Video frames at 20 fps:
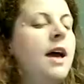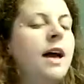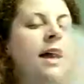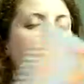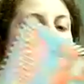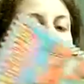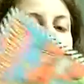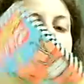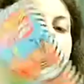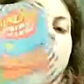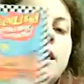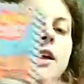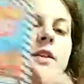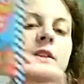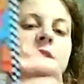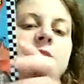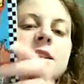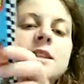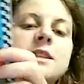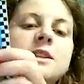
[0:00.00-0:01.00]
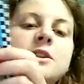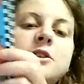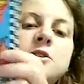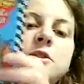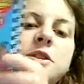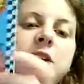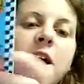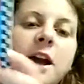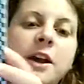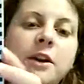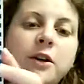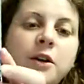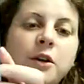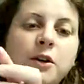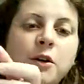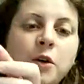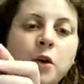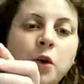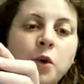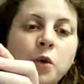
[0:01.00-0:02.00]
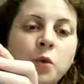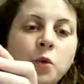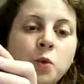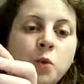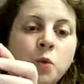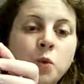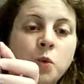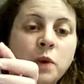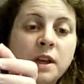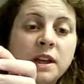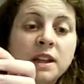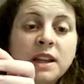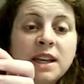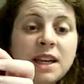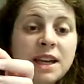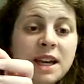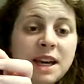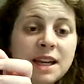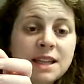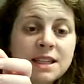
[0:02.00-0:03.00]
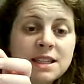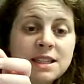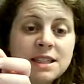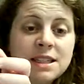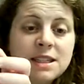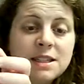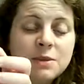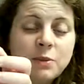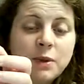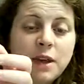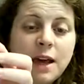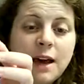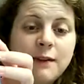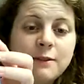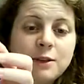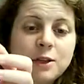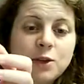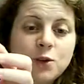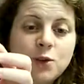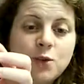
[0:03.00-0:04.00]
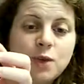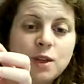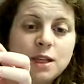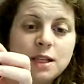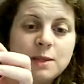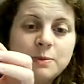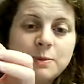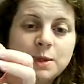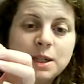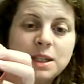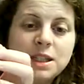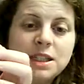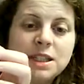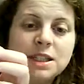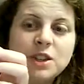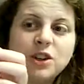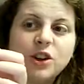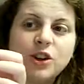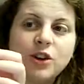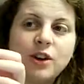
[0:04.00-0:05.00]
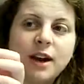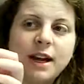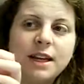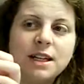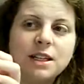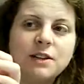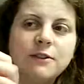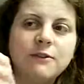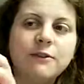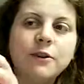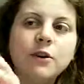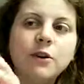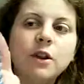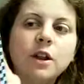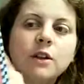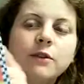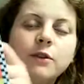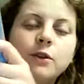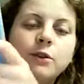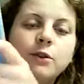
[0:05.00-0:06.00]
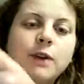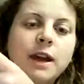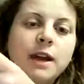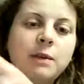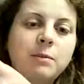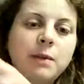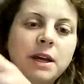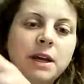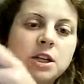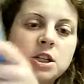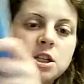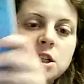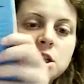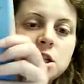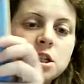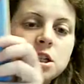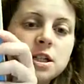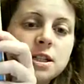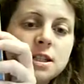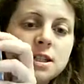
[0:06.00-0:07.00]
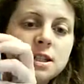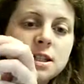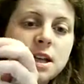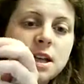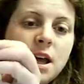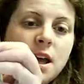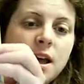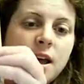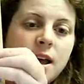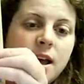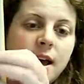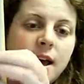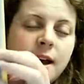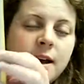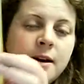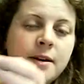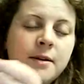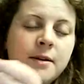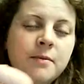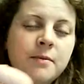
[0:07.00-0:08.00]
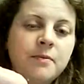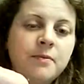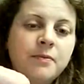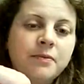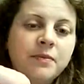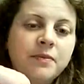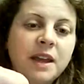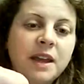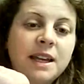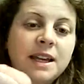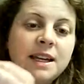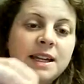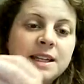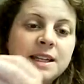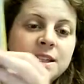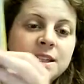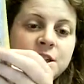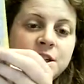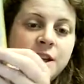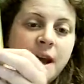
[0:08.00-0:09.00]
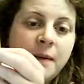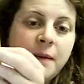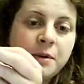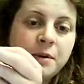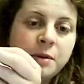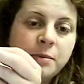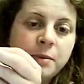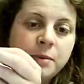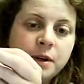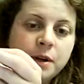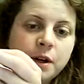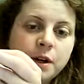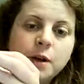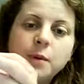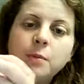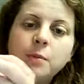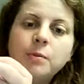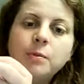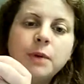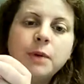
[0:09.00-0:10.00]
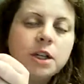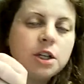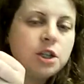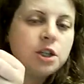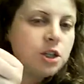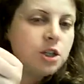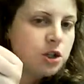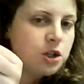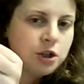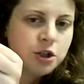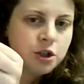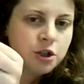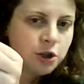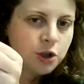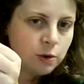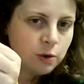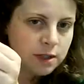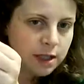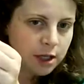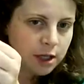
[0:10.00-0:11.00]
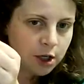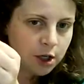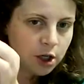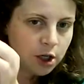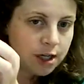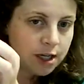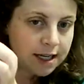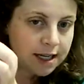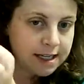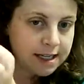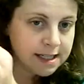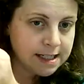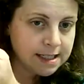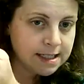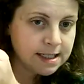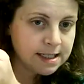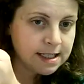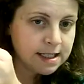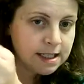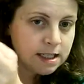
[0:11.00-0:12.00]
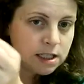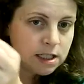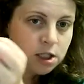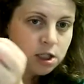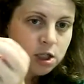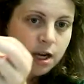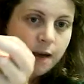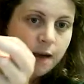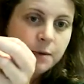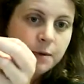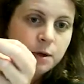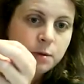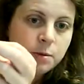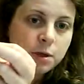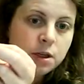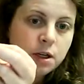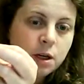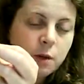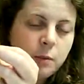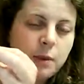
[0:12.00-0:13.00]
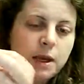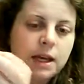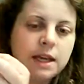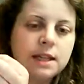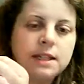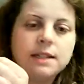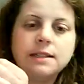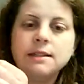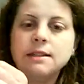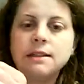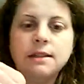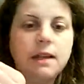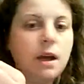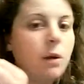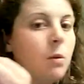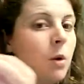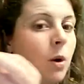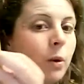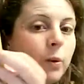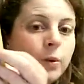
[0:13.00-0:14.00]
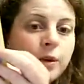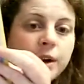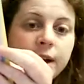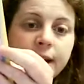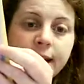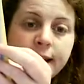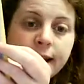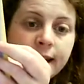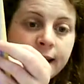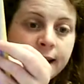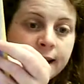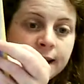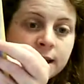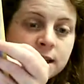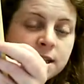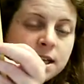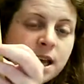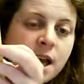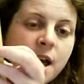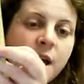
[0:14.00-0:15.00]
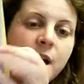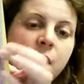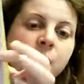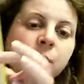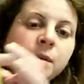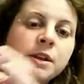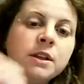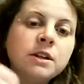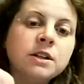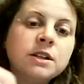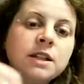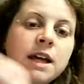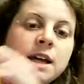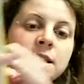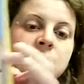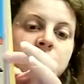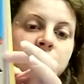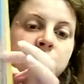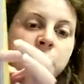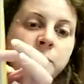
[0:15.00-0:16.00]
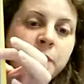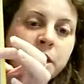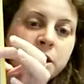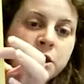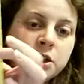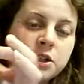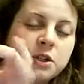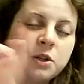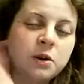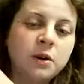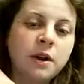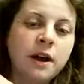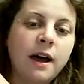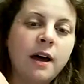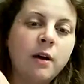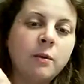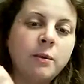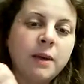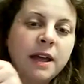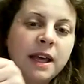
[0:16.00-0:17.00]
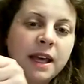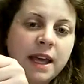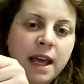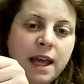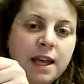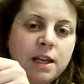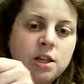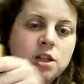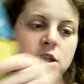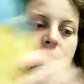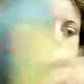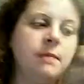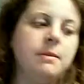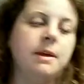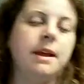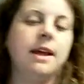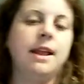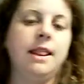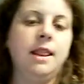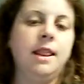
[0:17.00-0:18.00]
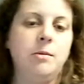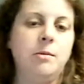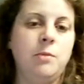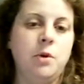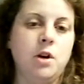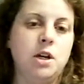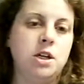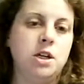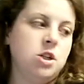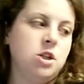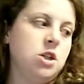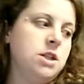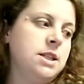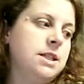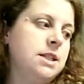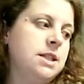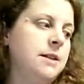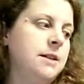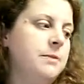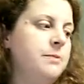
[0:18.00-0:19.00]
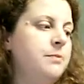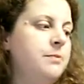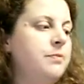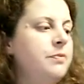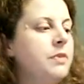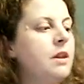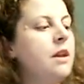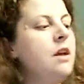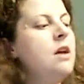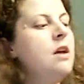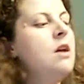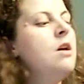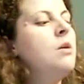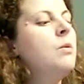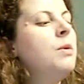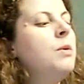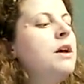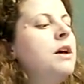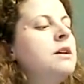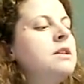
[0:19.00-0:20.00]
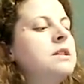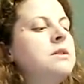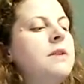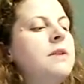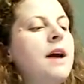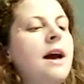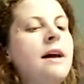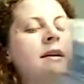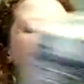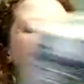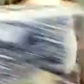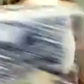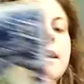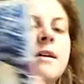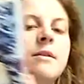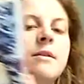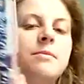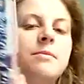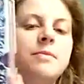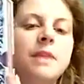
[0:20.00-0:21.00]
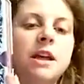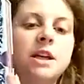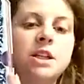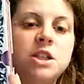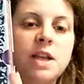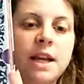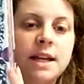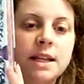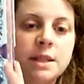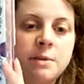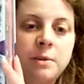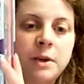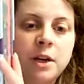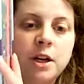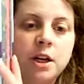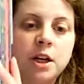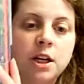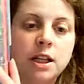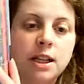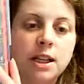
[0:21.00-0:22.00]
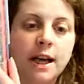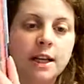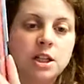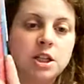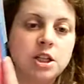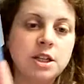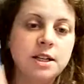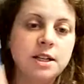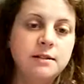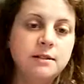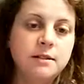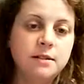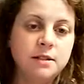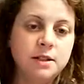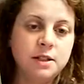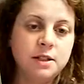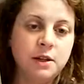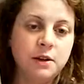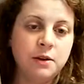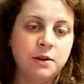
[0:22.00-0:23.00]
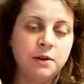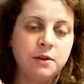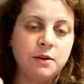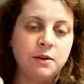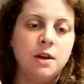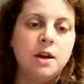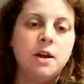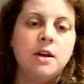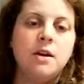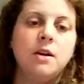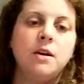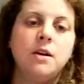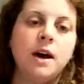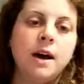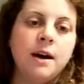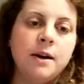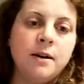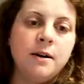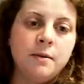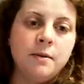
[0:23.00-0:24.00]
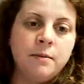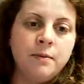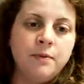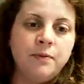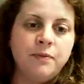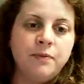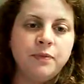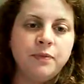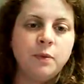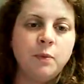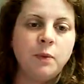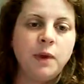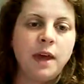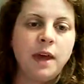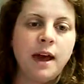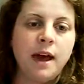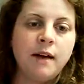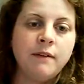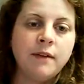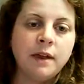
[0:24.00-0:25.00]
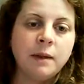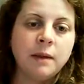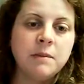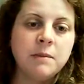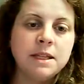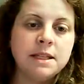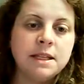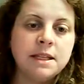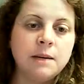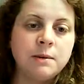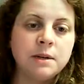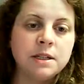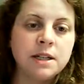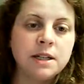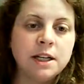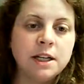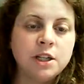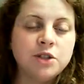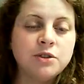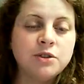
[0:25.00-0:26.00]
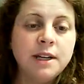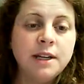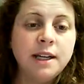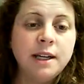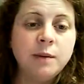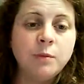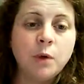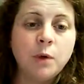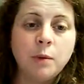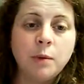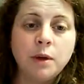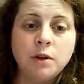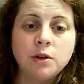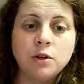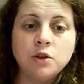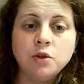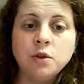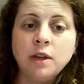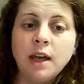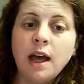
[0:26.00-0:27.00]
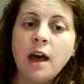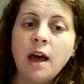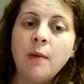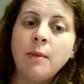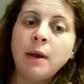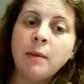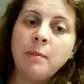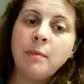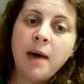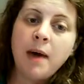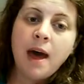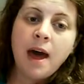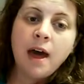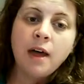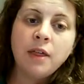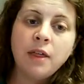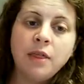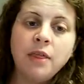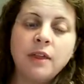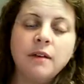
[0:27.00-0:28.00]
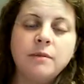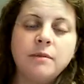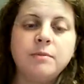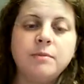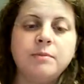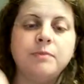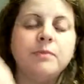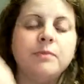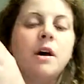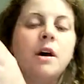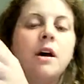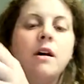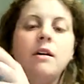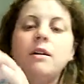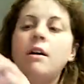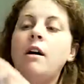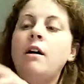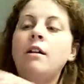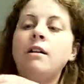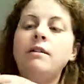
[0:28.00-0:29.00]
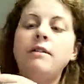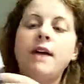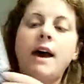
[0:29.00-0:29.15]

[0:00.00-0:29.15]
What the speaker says: and this is a new title, Wheelin' Nuts. We have 2 of these books. These are great, full of great pictures, and it is a chapter book, but shh, don't tell your kids that it's a chapter book, because then they won't read it. But there's lots of good pictures, so it'll help engage them and get them more interested. We also have a Shakespeare collection, so we have like Midsummer's Night Dream, Romeo and Juliet, Macbeth, on all of